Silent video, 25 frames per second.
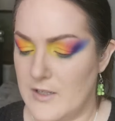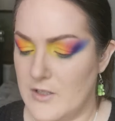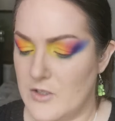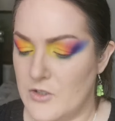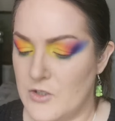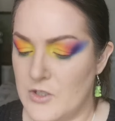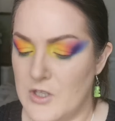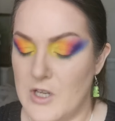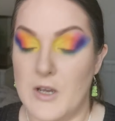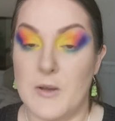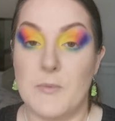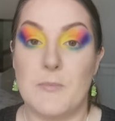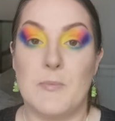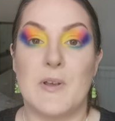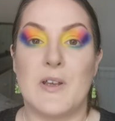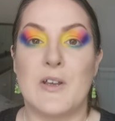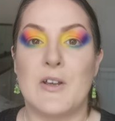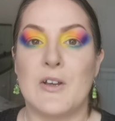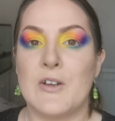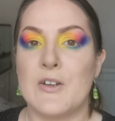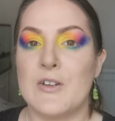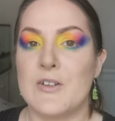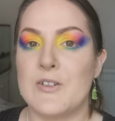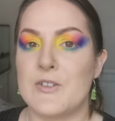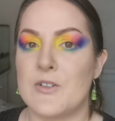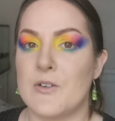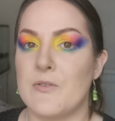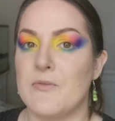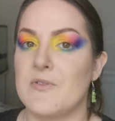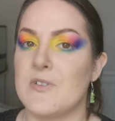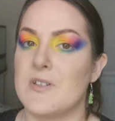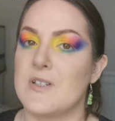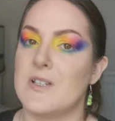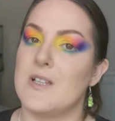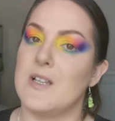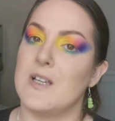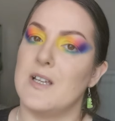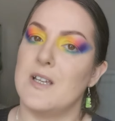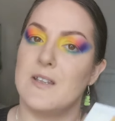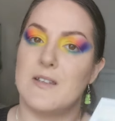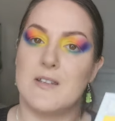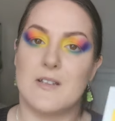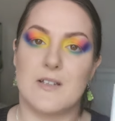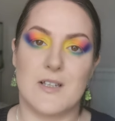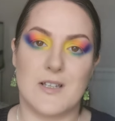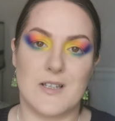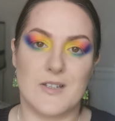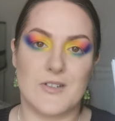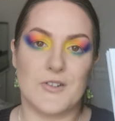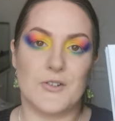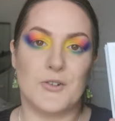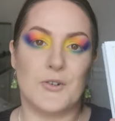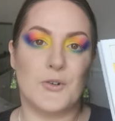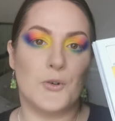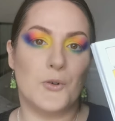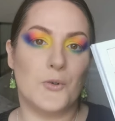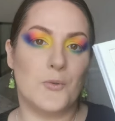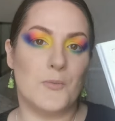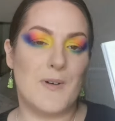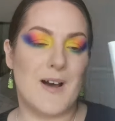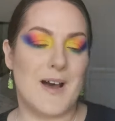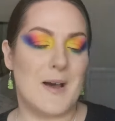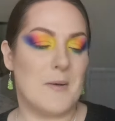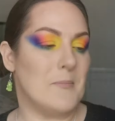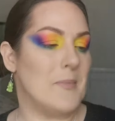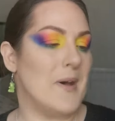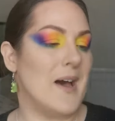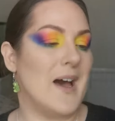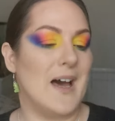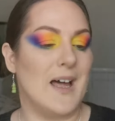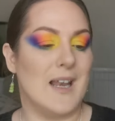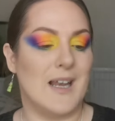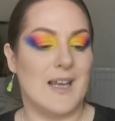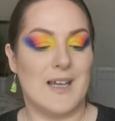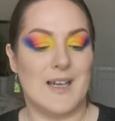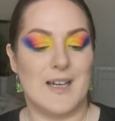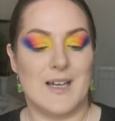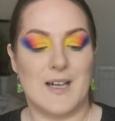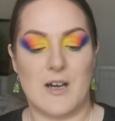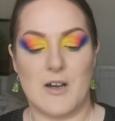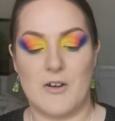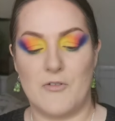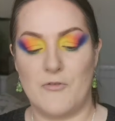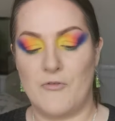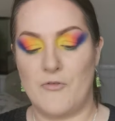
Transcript: So because obviously this is an all matte palette,